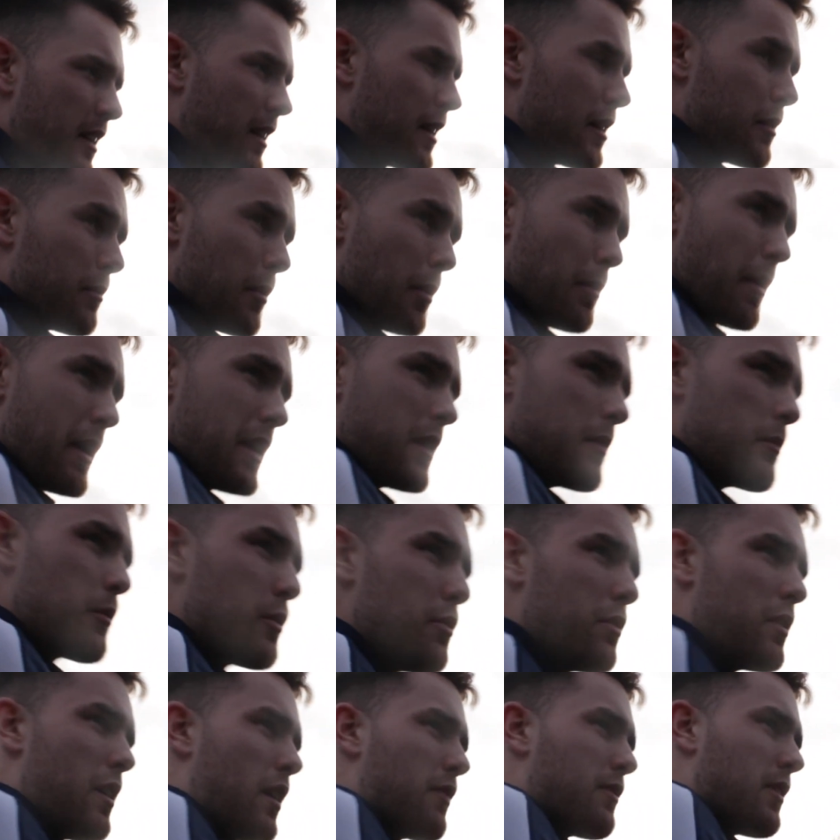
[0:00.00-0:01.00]
keep the momentum
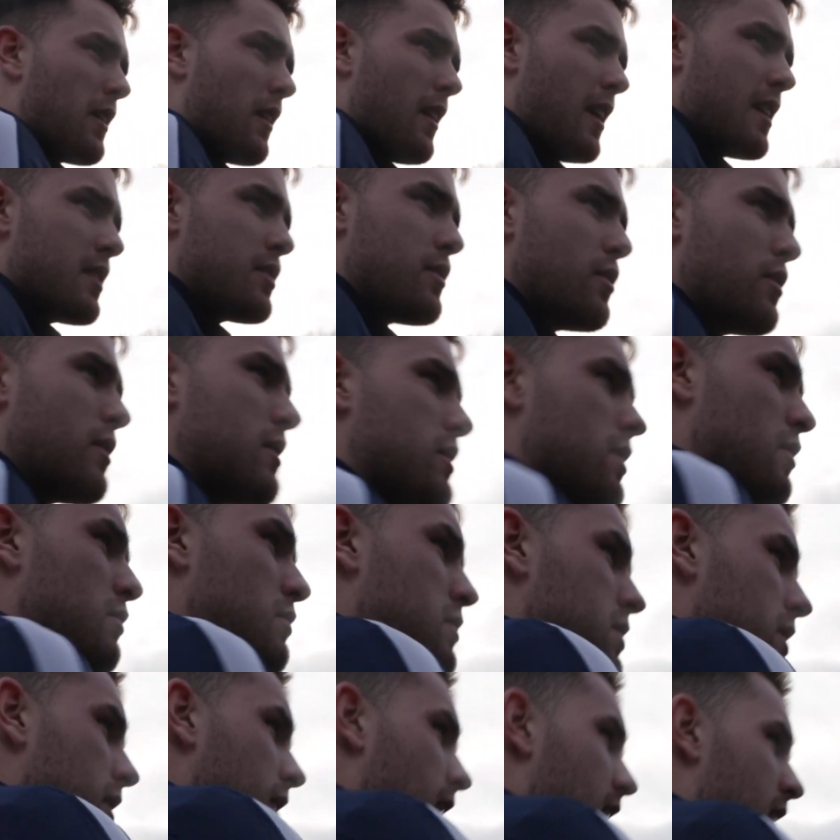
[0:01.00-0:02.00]
going after the last two
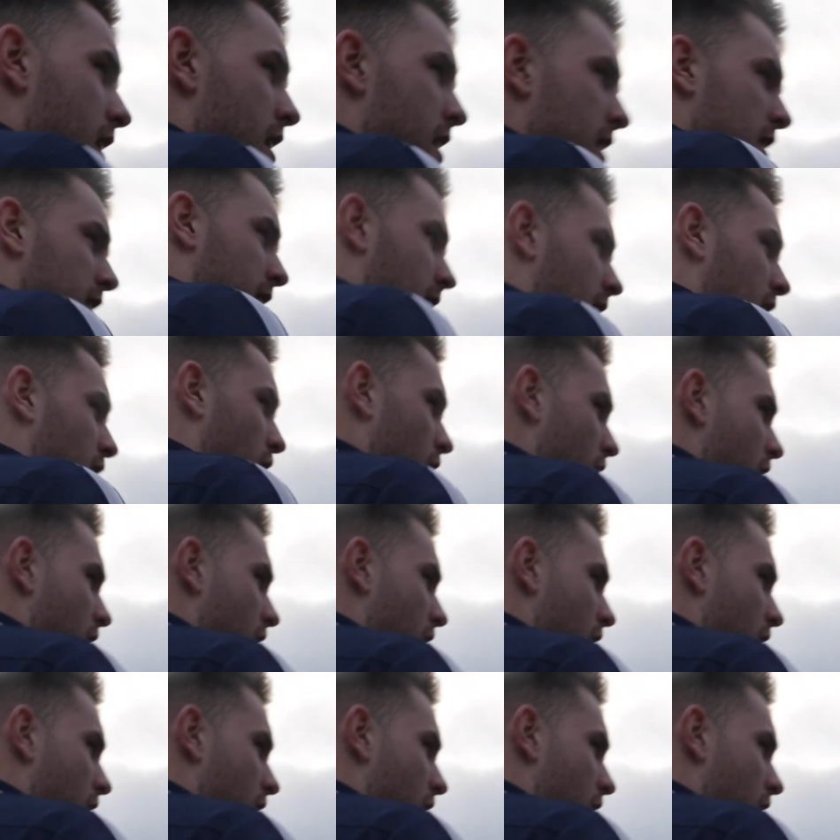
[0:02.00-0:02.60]
results, and then keep